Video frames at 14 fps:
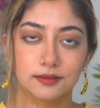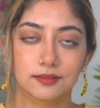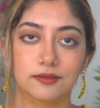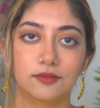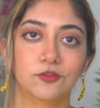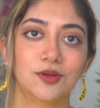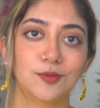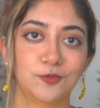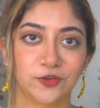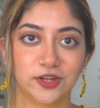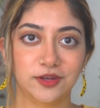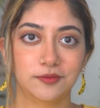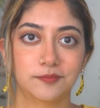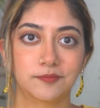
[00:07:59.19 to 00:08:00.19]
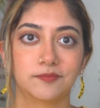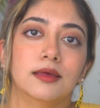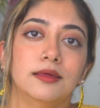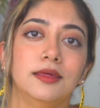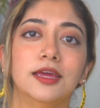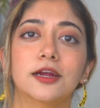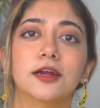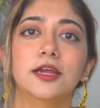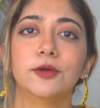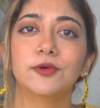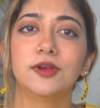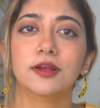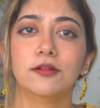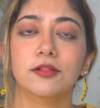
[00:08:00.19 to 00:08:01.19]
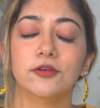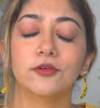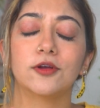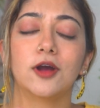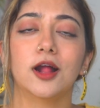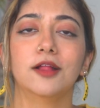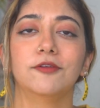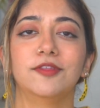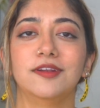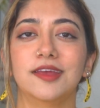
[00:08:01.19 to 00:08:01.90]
Description. Here you would include all of the